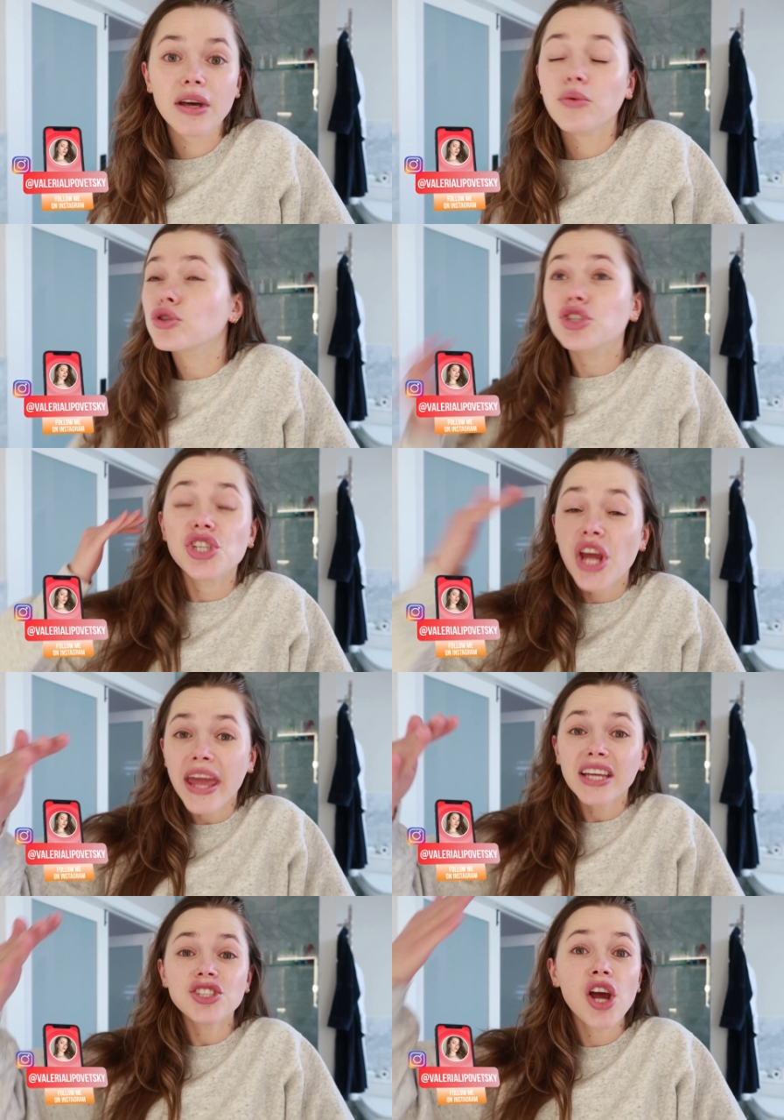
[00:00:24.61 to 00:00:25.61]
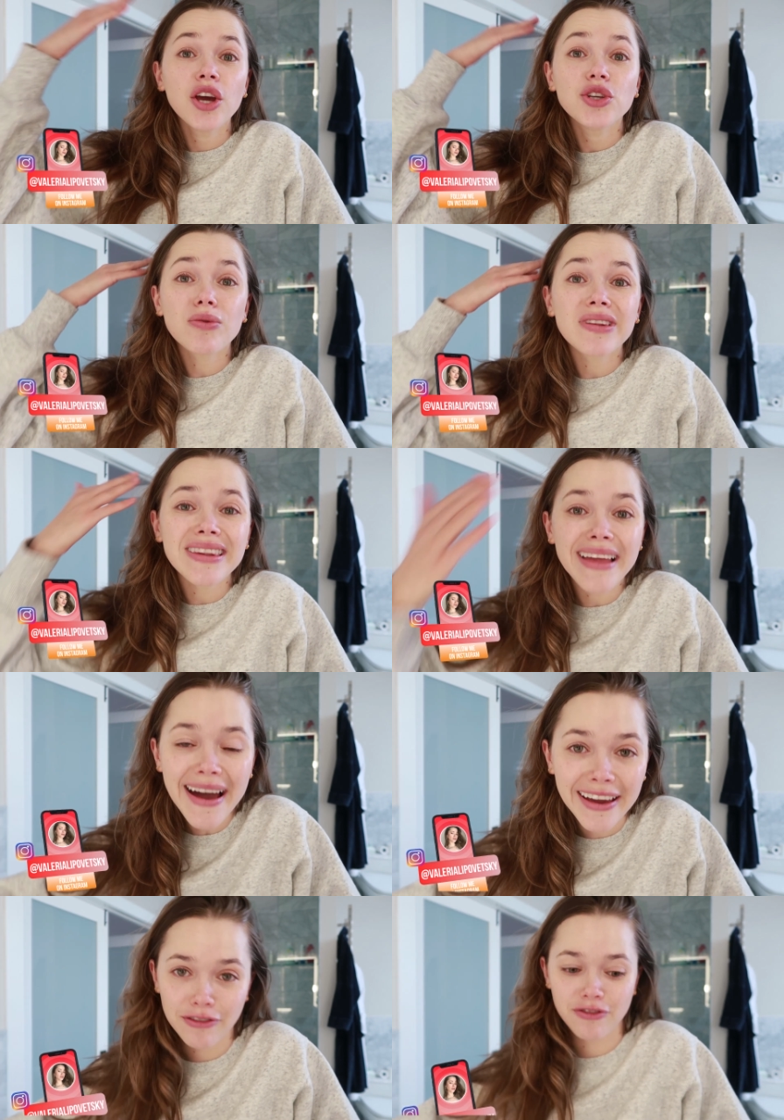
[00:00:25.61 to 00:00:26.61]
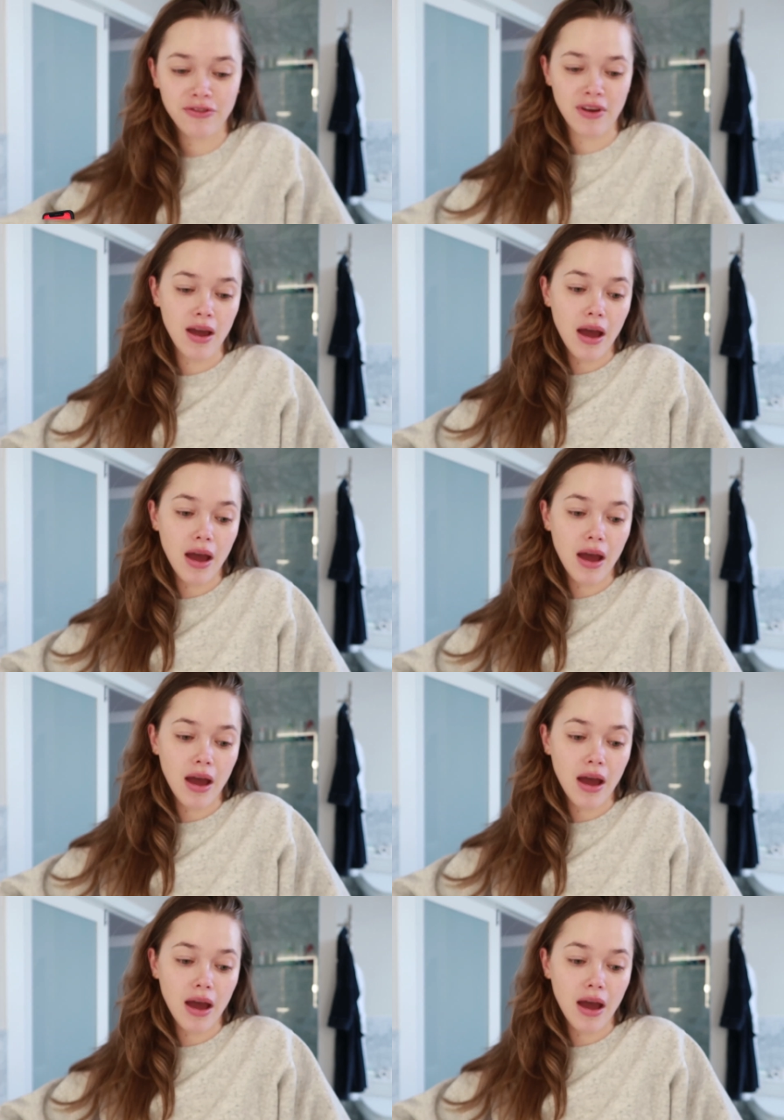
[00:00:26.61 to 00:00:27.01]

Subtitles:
that will change your life.